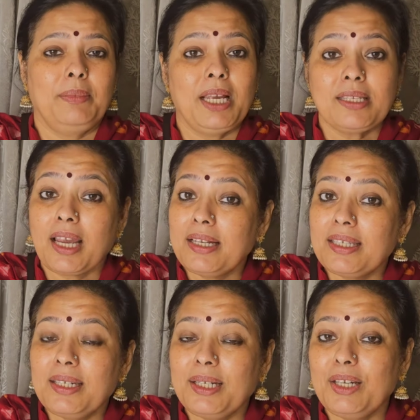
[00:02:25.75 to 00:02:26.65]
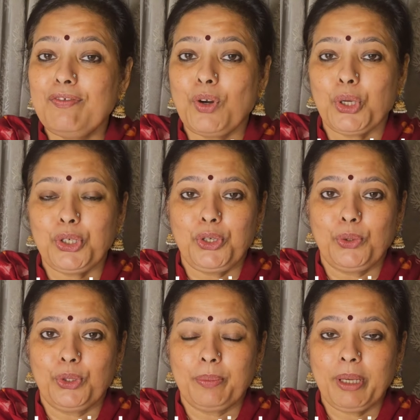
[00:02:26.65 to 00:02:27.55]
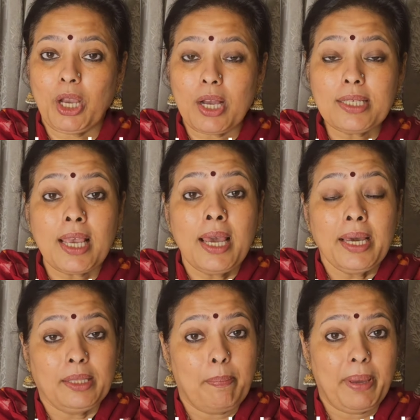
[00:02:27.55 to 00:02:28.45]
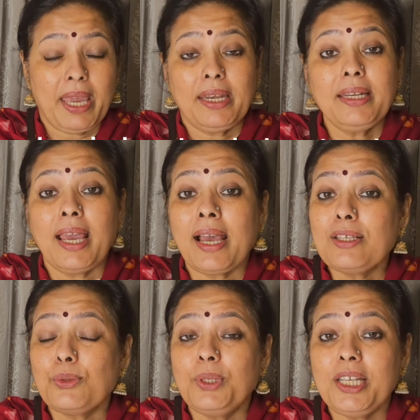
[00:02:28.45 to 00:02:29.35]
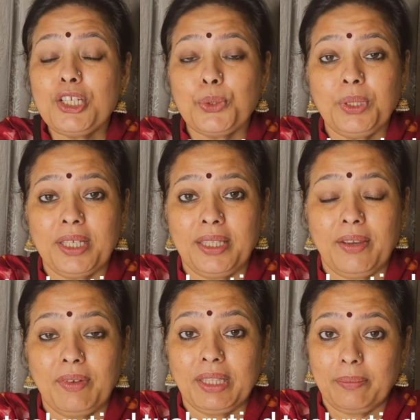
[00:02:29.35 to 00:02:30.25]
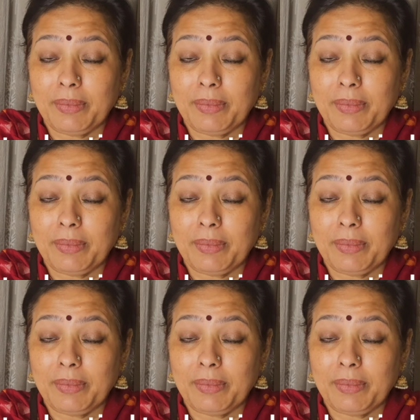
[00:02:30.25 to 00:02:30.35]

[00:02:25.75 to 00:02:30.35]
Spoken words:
That's considered a foreign note because the parent has only Shuddha Devatam.